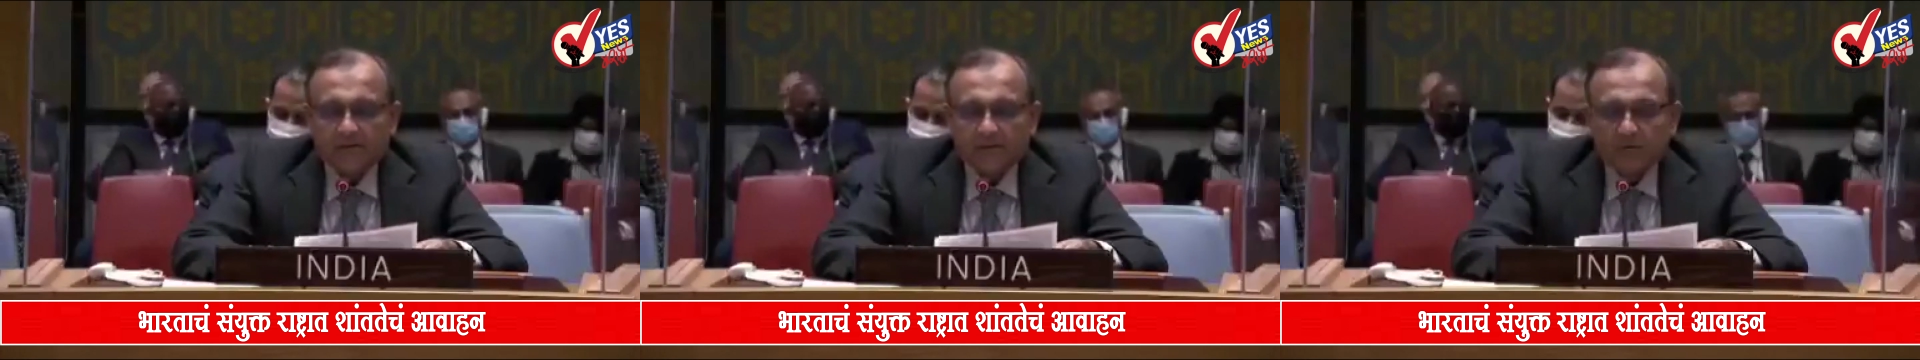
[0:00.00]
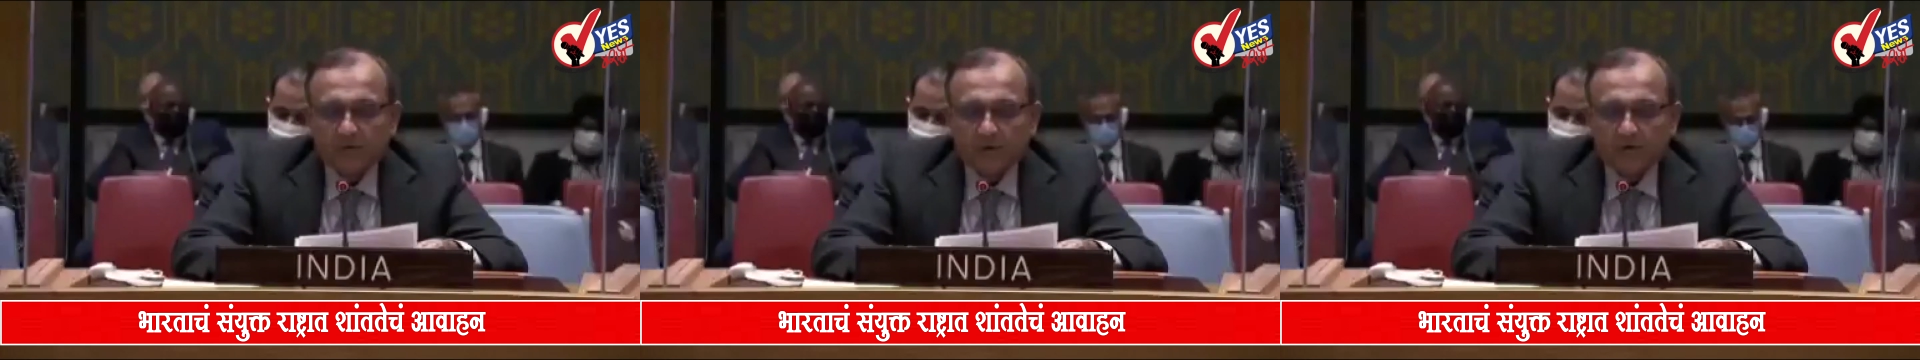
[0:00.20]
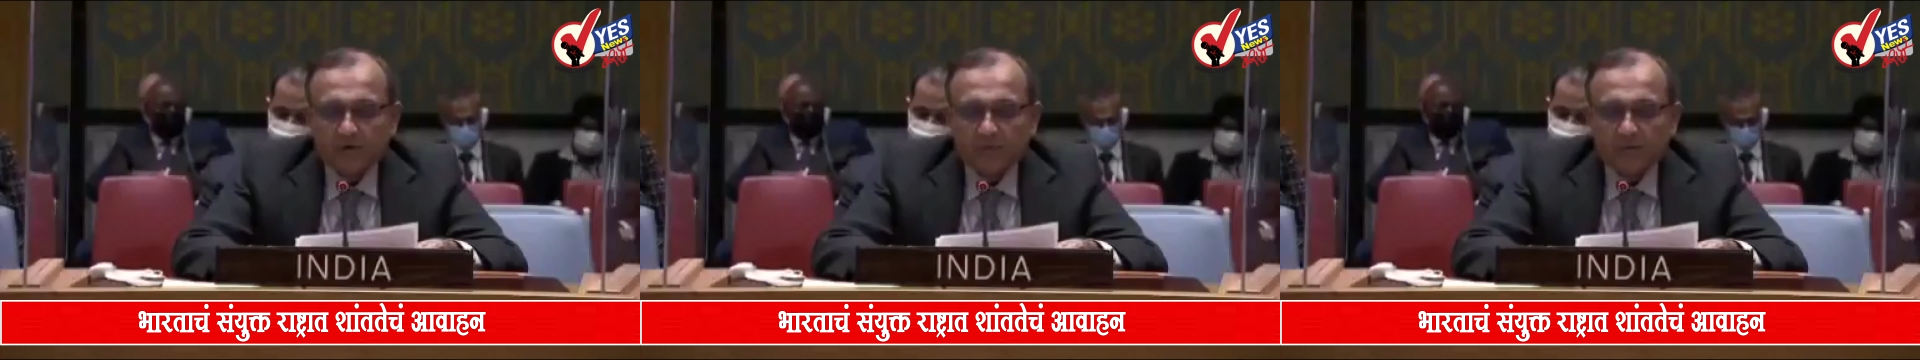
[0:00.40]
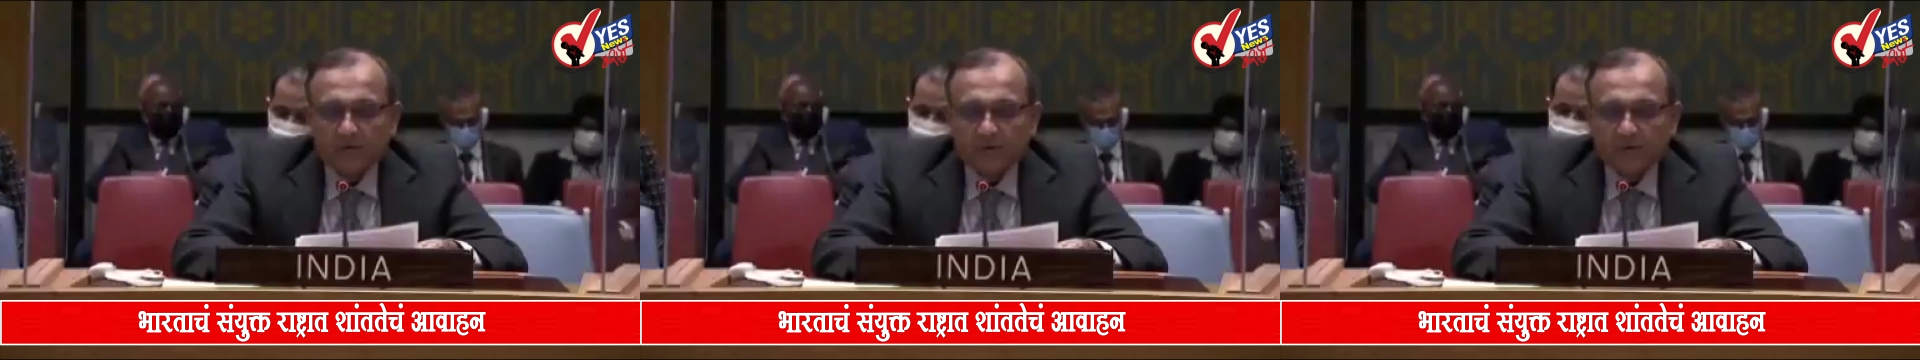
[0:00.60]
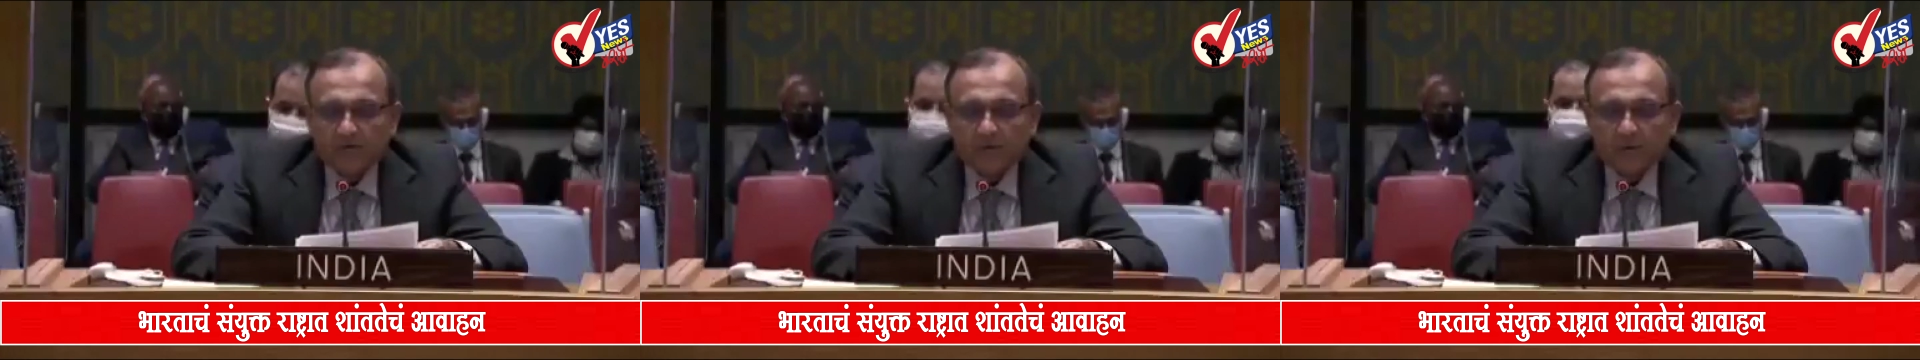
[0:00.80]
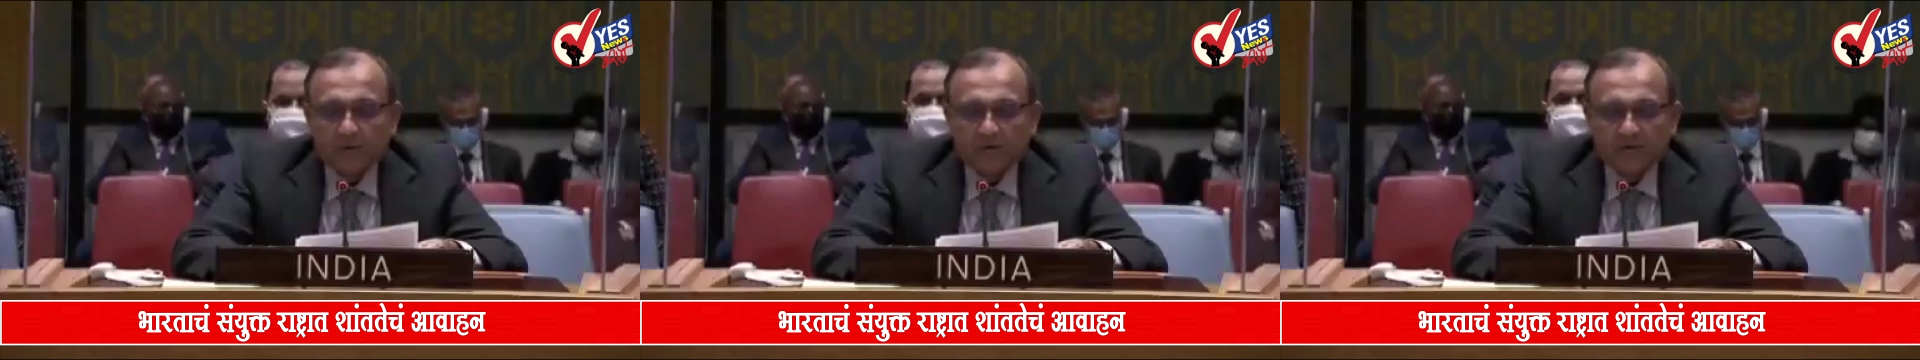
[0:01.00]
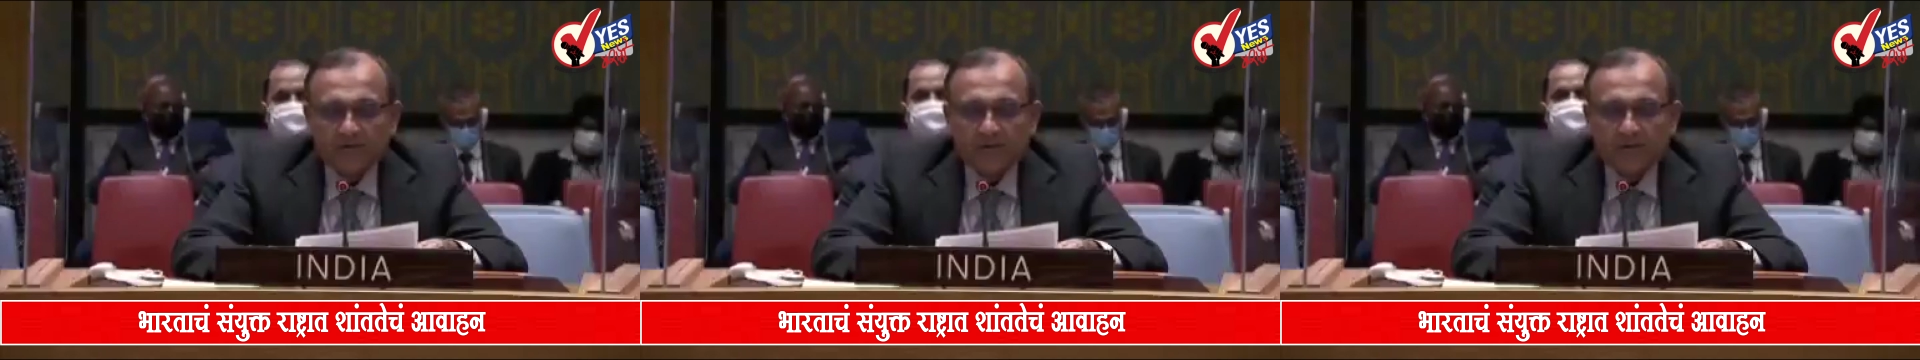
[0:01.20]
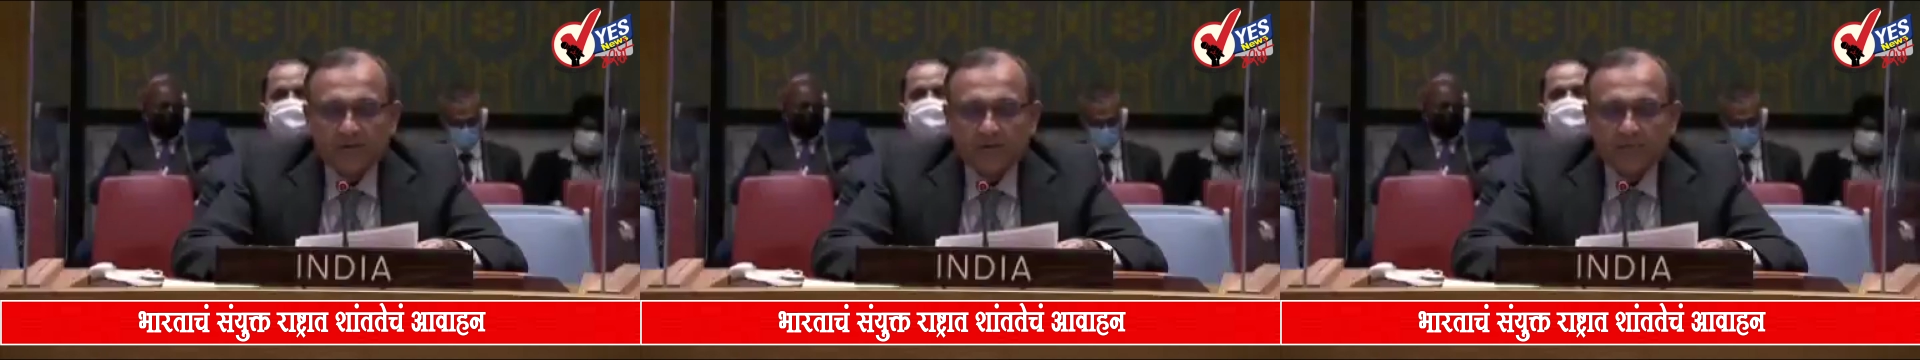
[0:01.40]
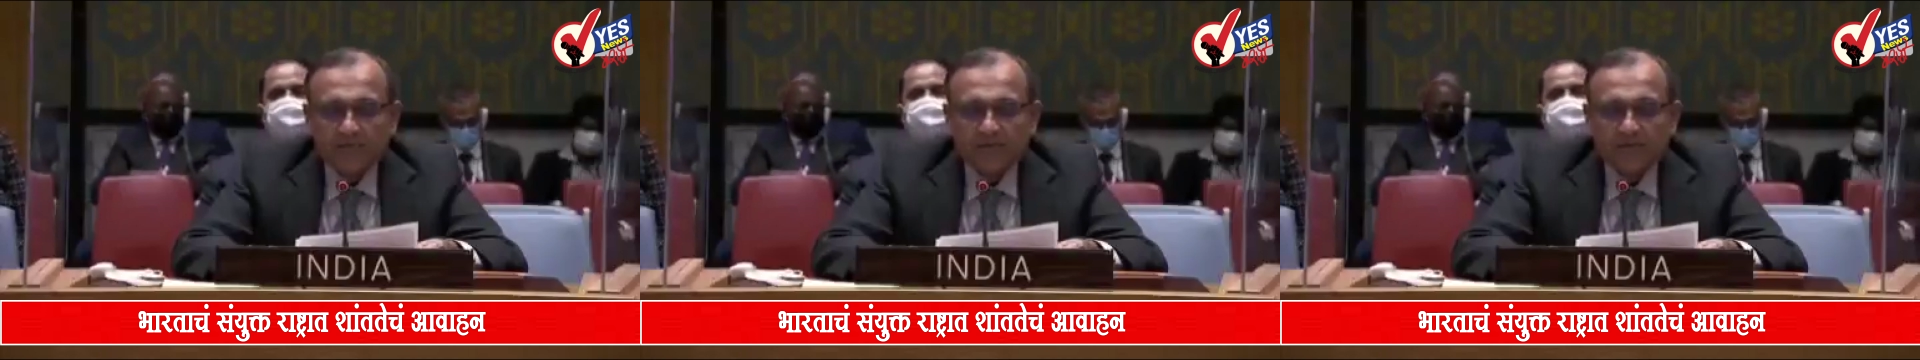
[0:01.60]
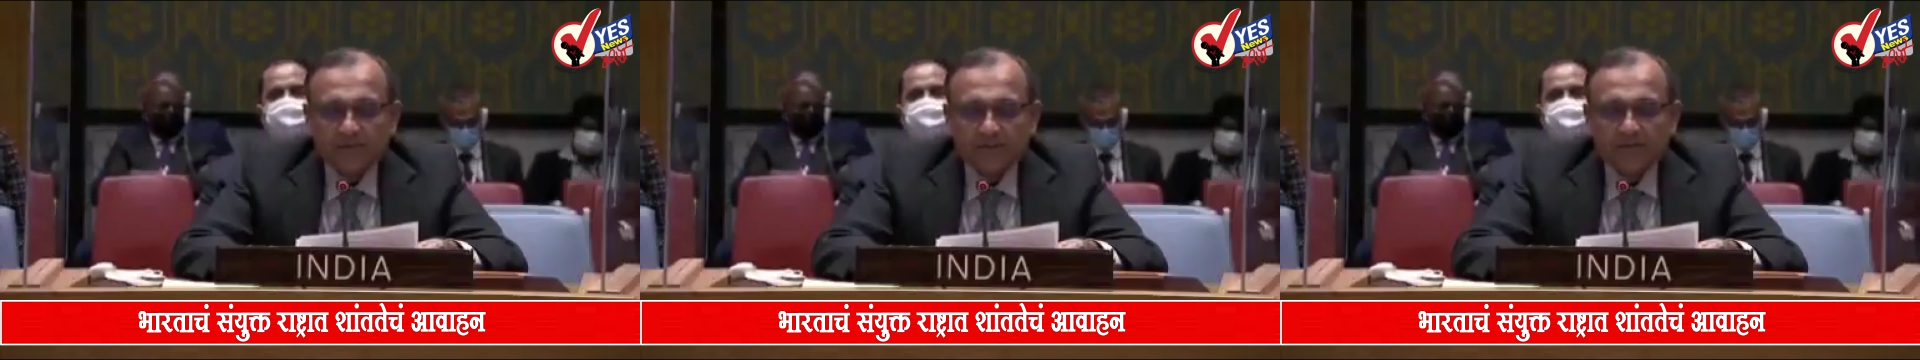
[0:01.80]
that could contribute to a worsening
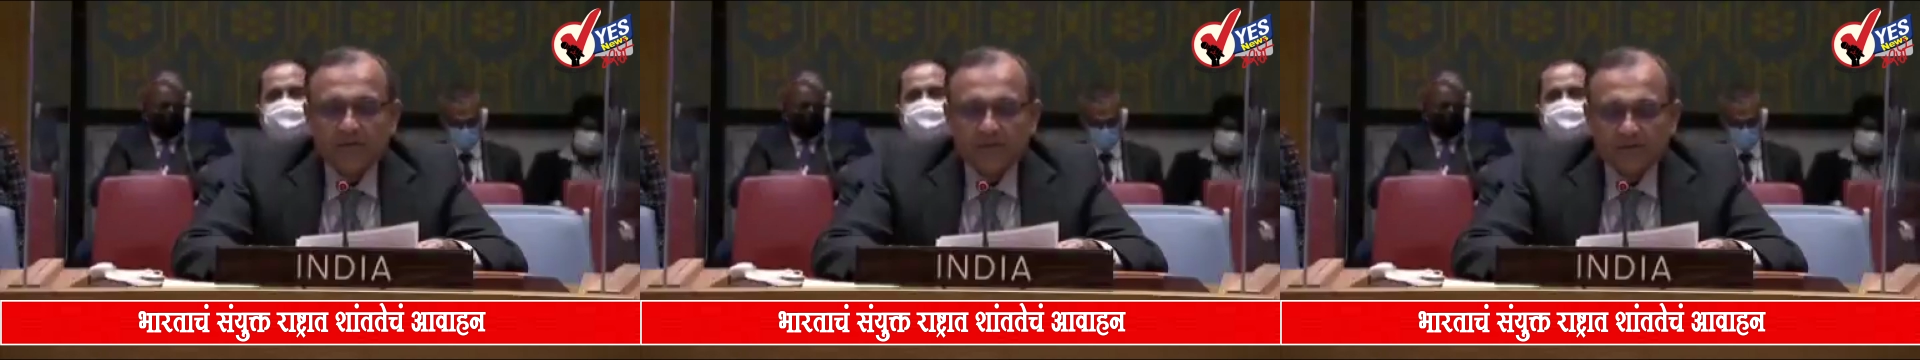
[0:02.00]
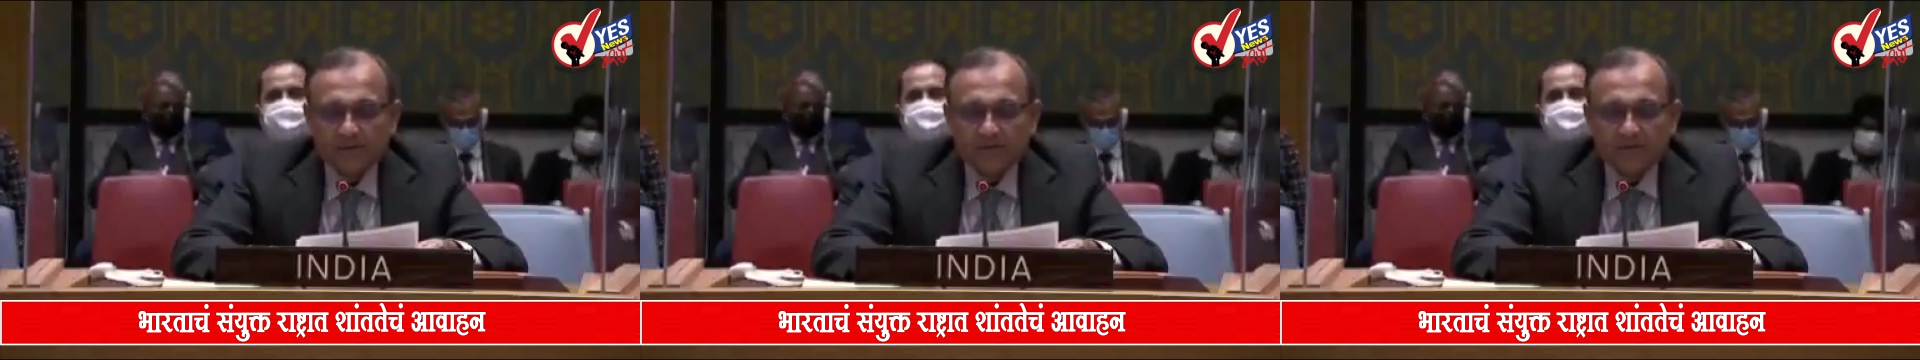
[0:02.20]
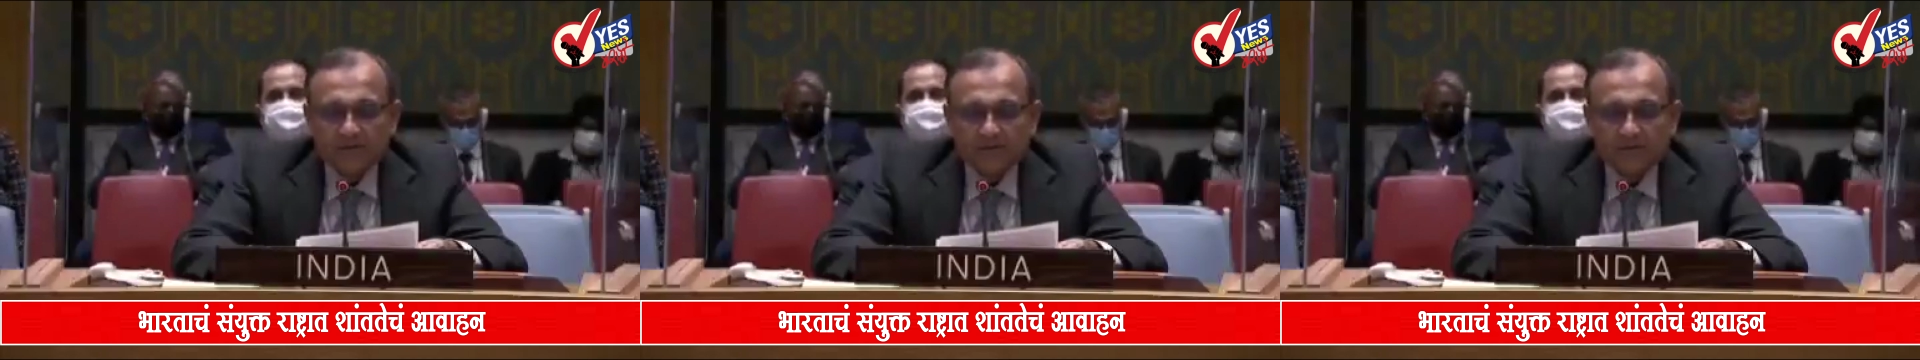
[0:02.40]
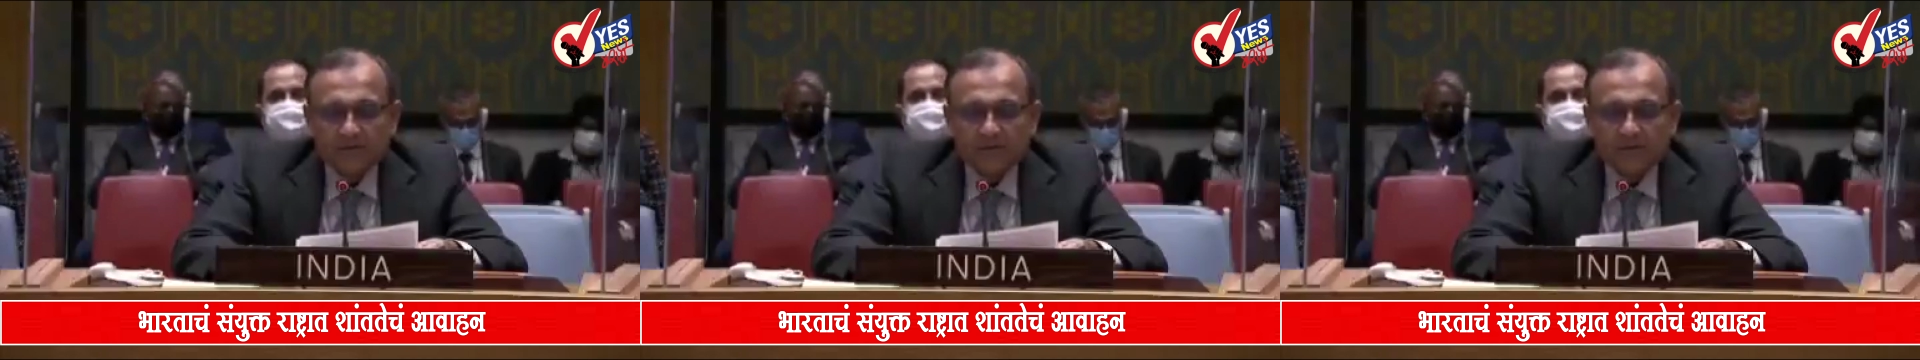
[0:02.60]
of the situation.